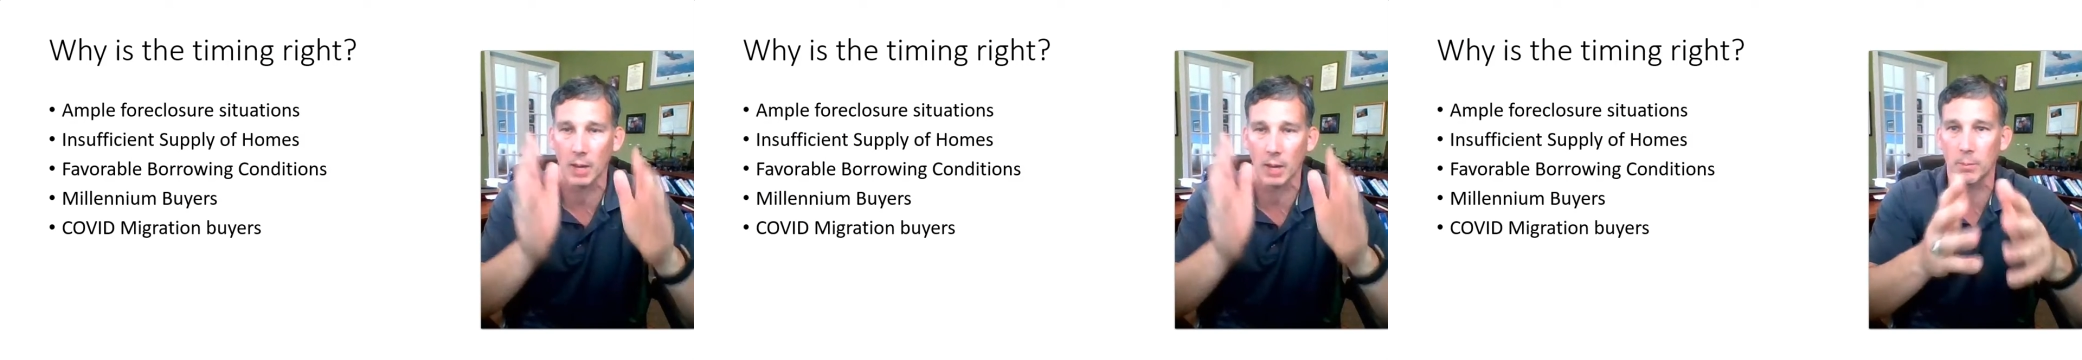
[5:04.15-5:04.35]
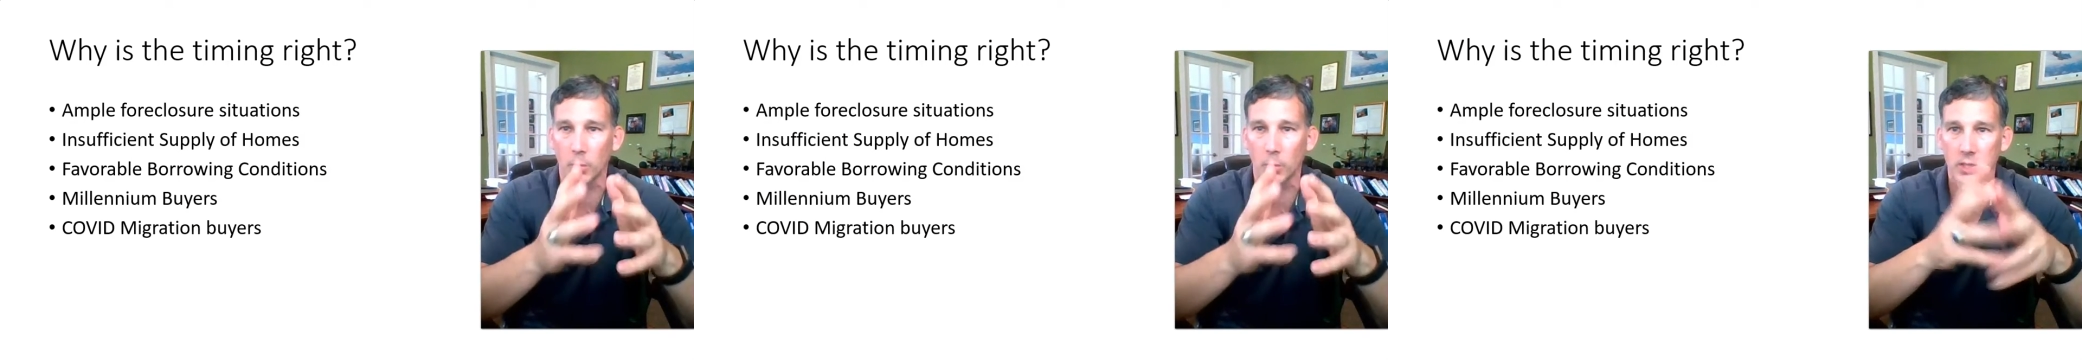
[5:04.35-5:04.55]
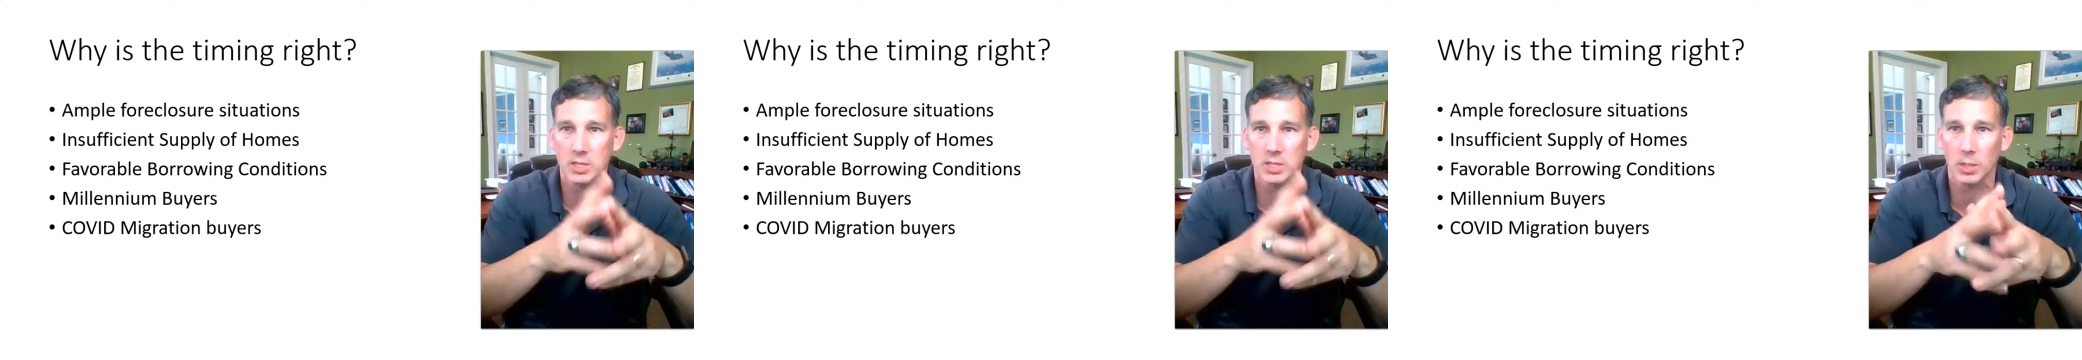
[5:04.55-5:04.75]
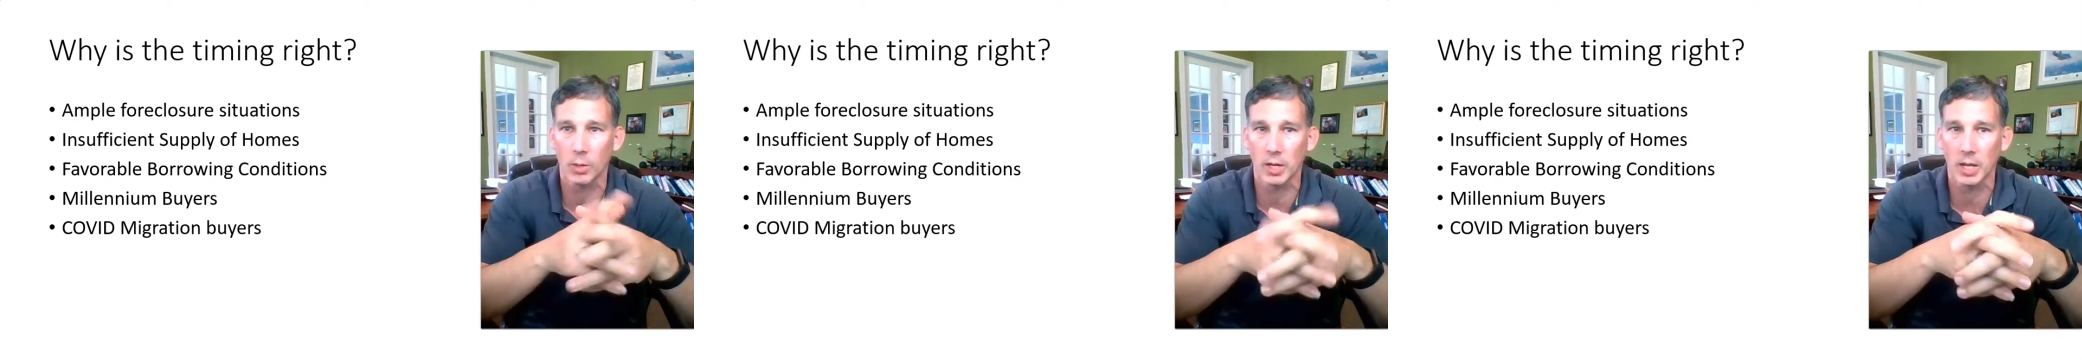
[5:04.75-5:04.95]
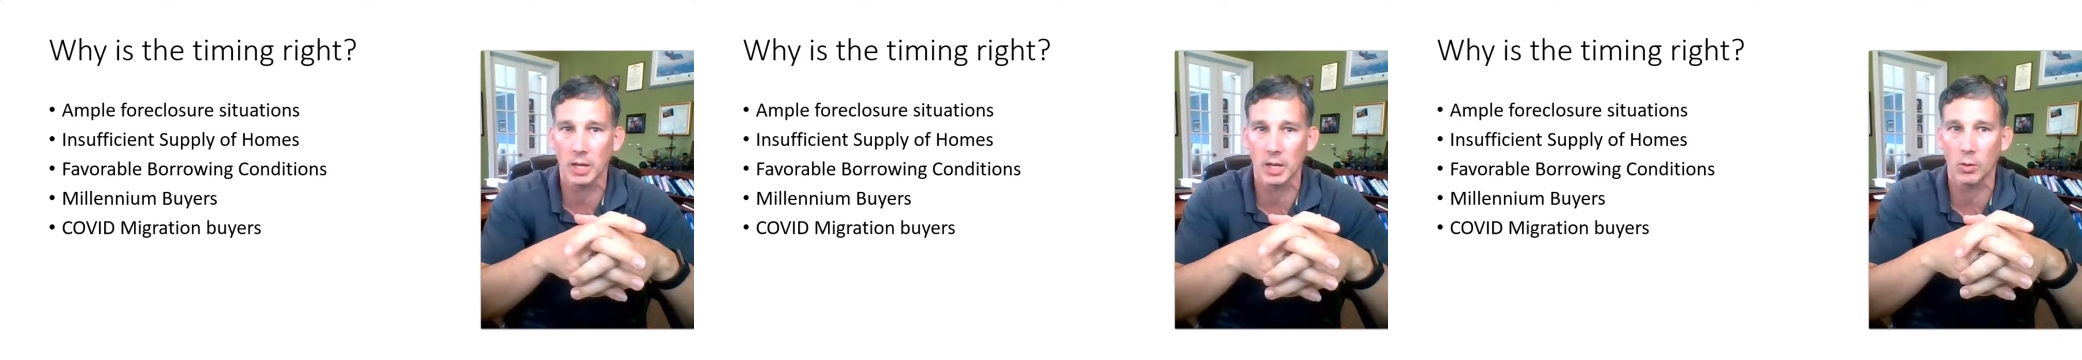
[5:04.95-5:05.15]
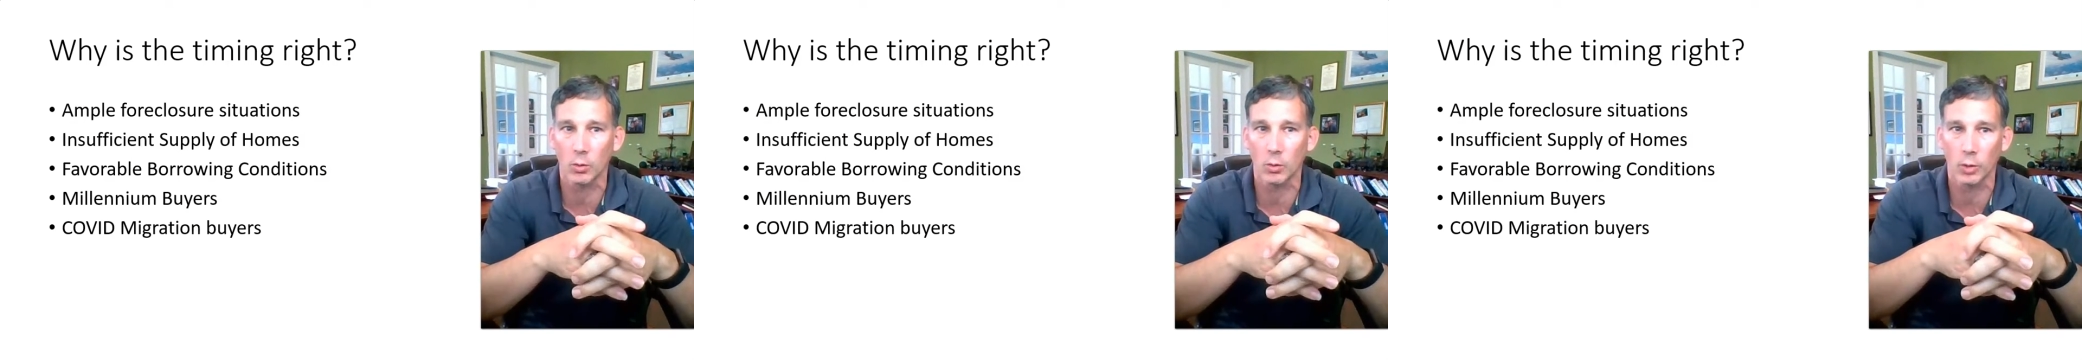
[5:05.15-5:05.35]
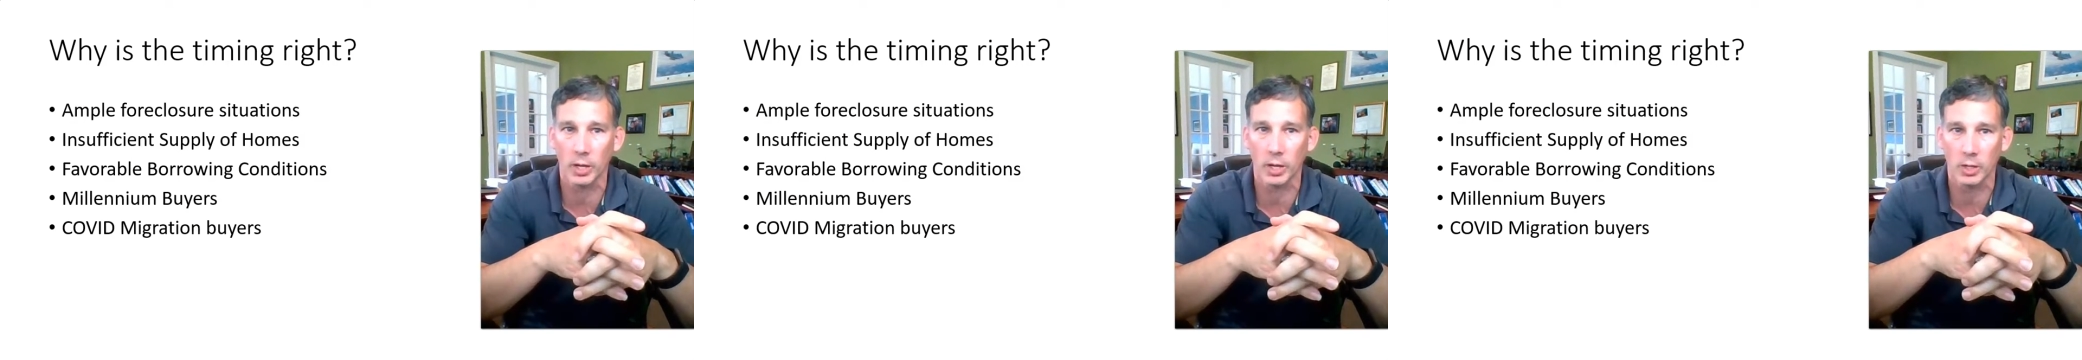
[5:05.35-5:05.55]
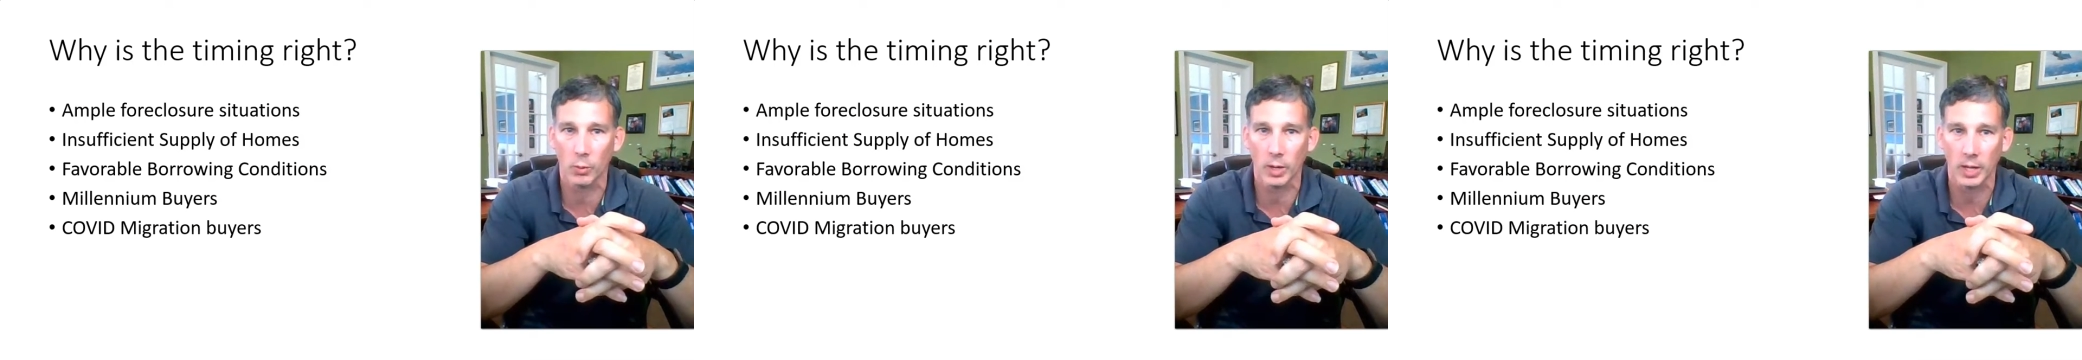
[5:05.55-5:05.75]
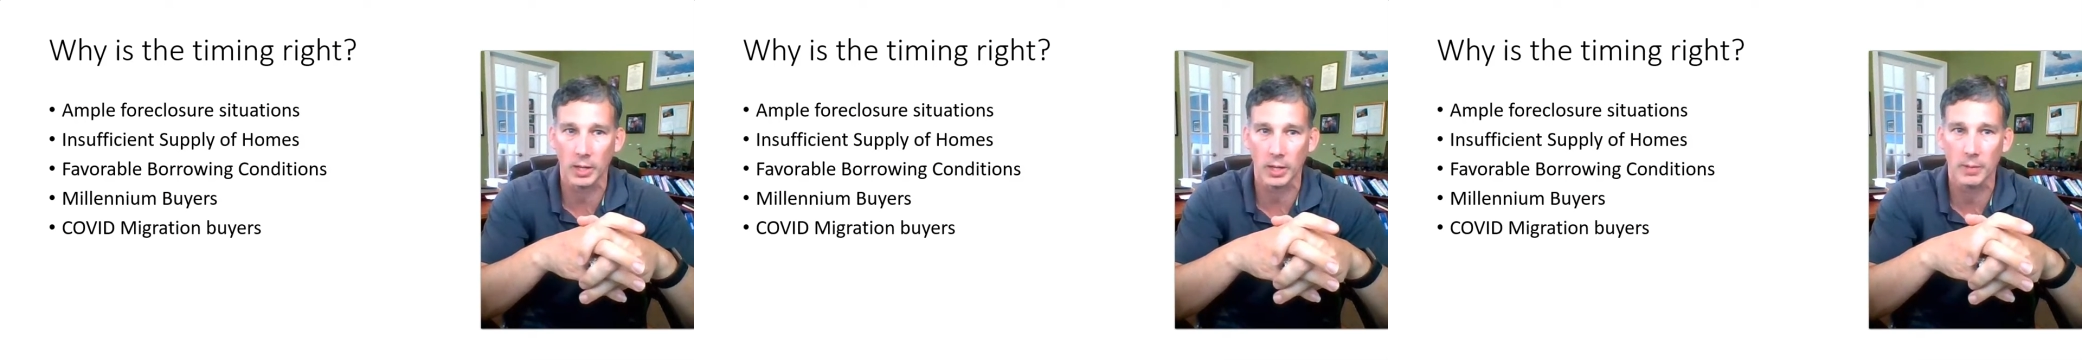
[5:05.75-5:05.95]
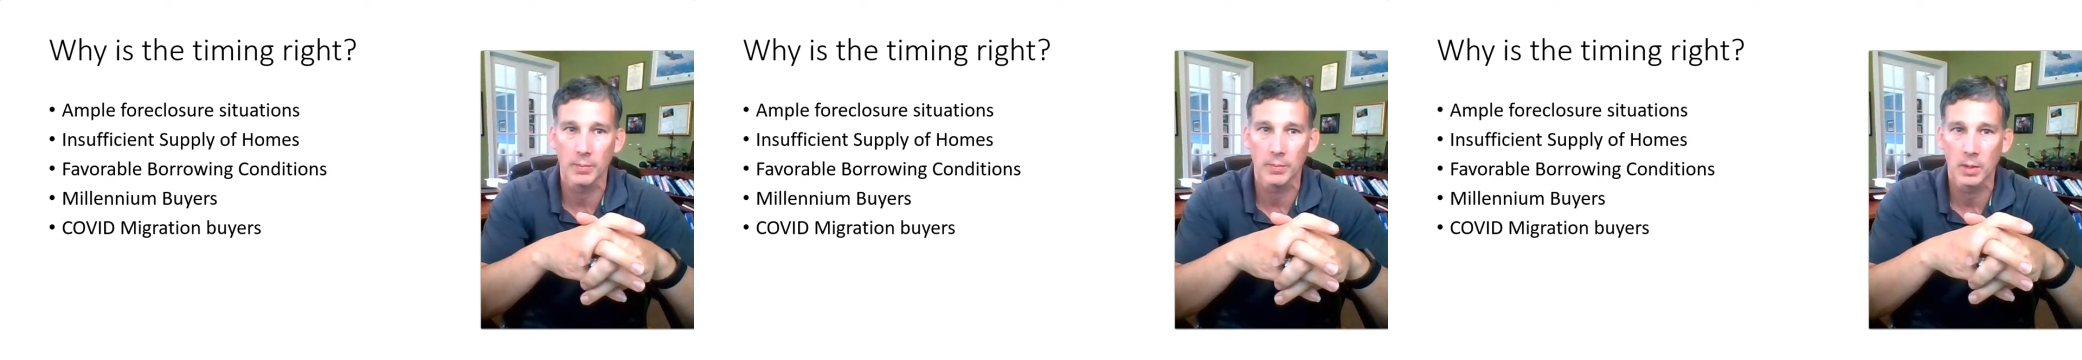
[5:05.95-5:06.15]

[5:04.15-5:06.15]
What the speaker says: and put someone in right away.